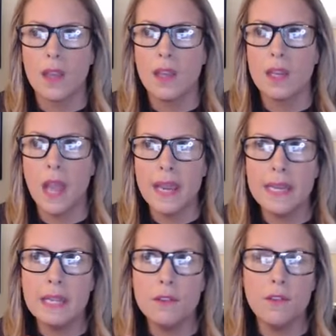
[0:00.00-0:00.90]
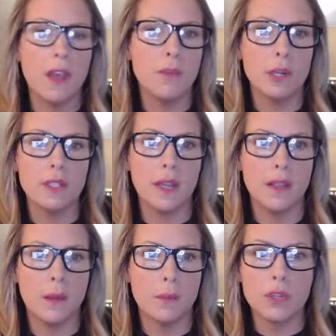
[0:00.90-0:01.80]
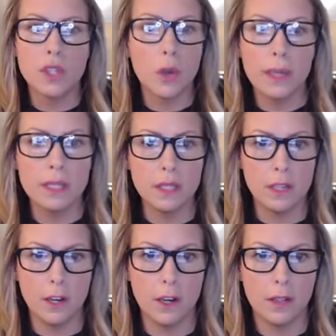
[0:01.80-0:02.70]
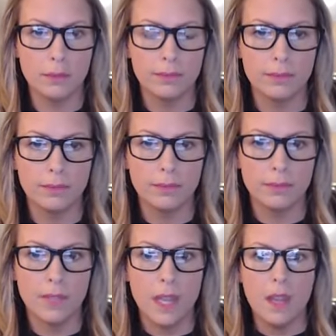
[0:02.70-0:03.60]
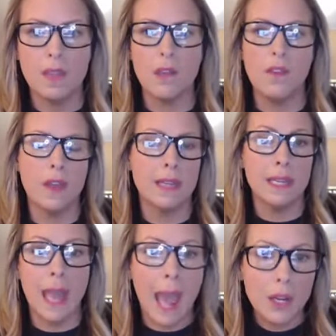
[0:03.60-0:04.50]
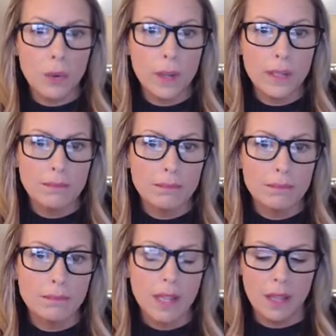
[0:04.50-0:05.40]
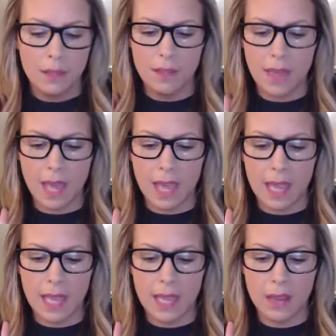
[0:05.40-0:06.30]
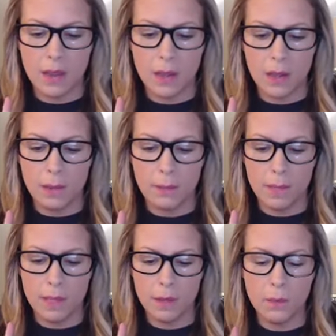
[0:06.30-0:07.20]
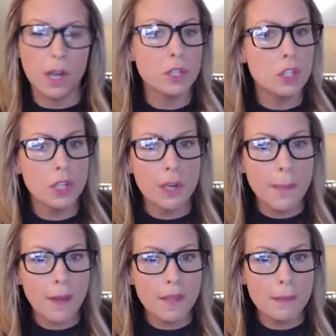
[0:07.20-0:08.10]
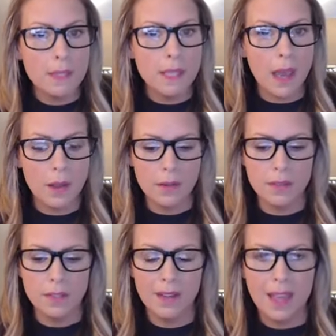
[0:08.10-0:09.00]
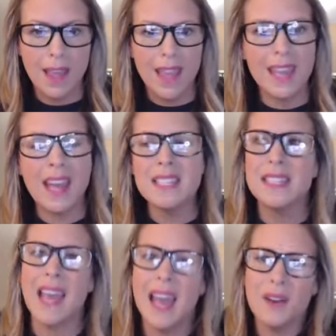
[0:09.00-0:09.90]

95% of them were so insecure. They felt inadequate. They um, were unsure about themselves. And I sat